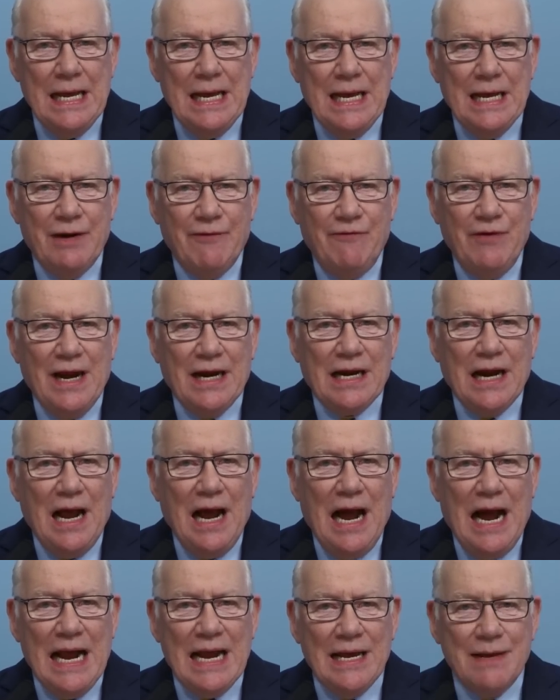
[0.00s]
In effect,
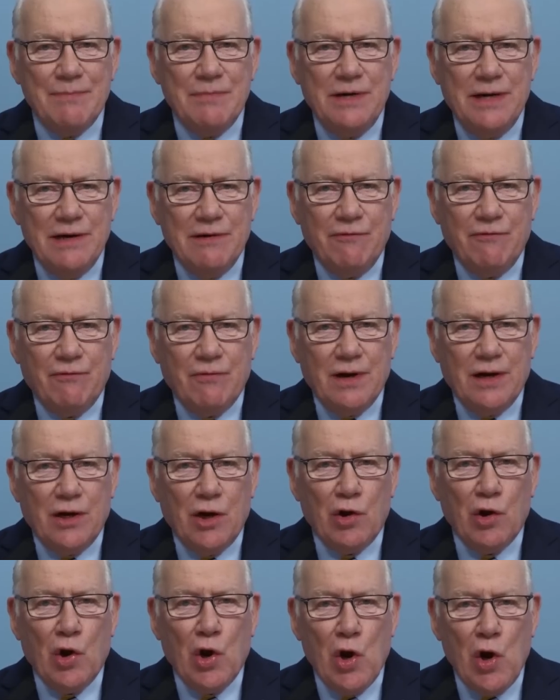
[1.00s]
"I am different.
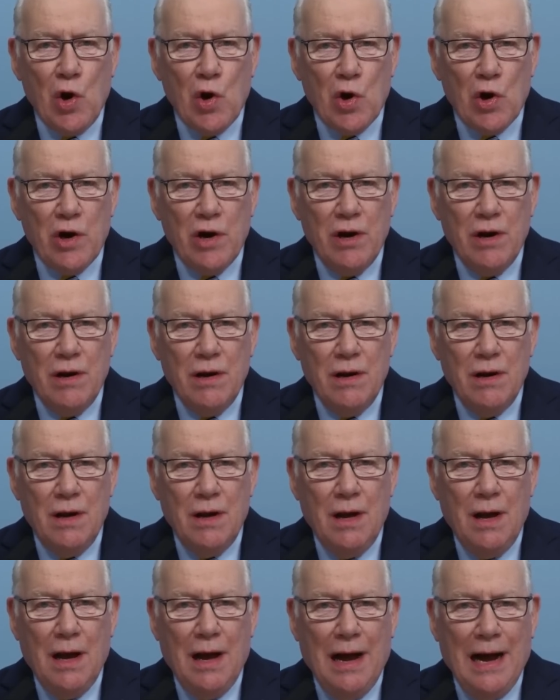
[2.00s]
Learn.
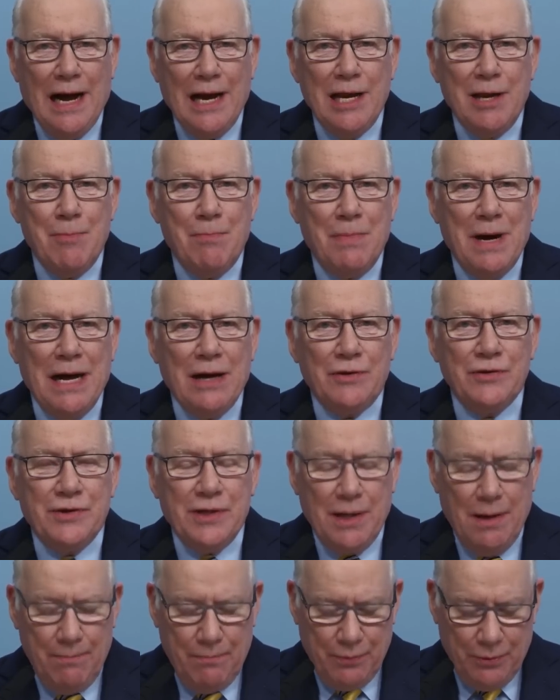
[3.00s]
I am
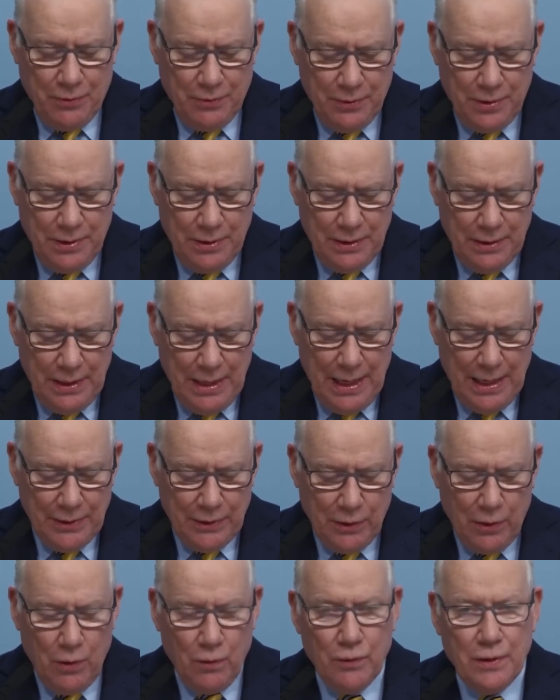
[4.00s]
mild-tempered
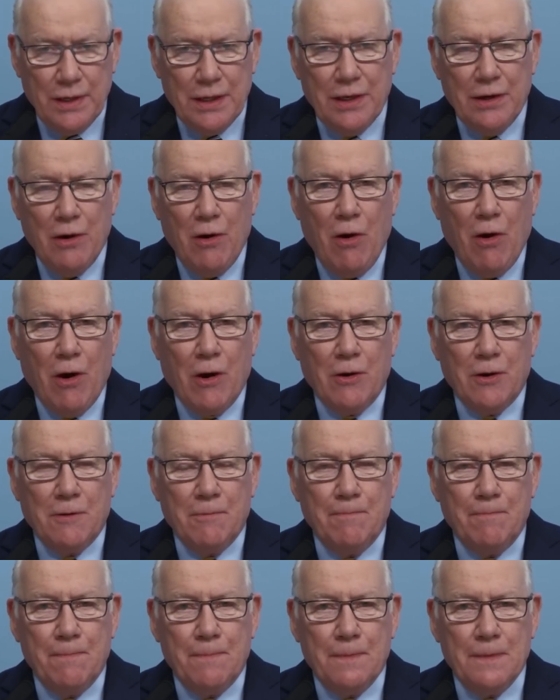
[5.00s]
and lowly in heart."
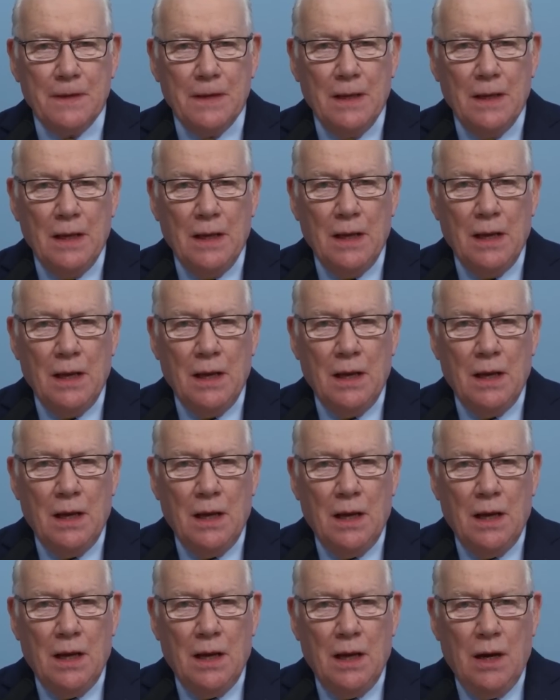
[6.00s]

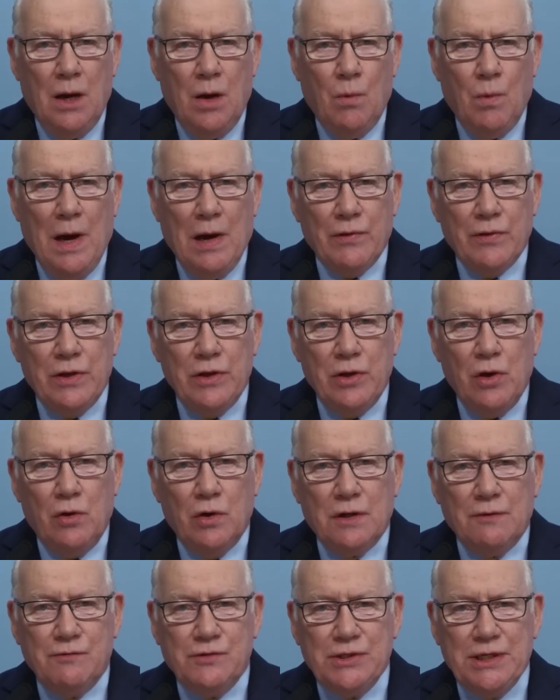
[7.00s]
While the
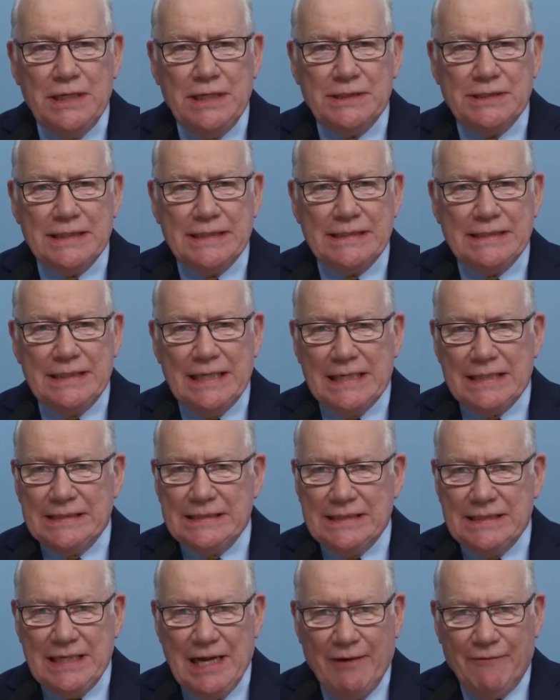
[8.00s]
yoke of Jesus
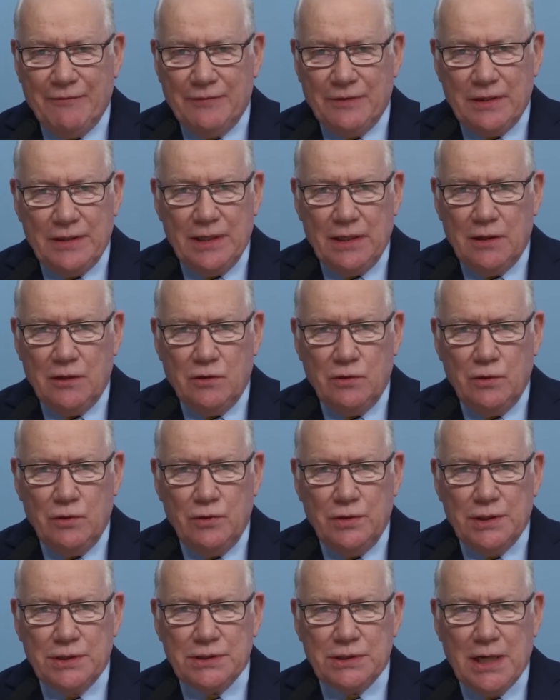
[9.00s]
does definitely
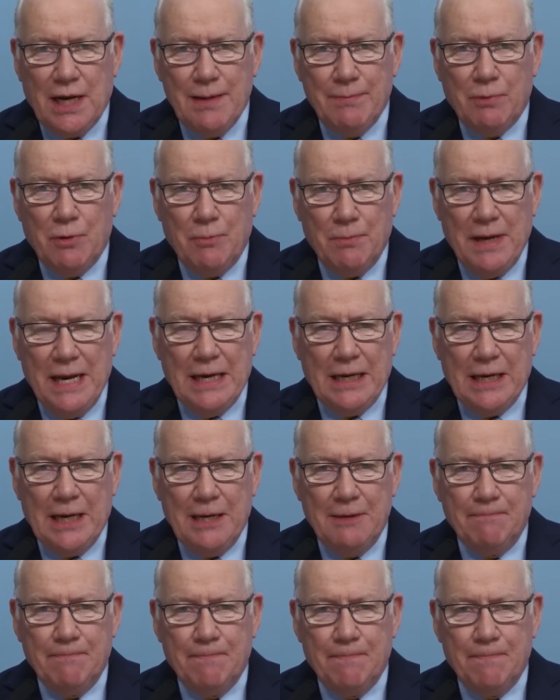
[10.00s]
include disciple-making.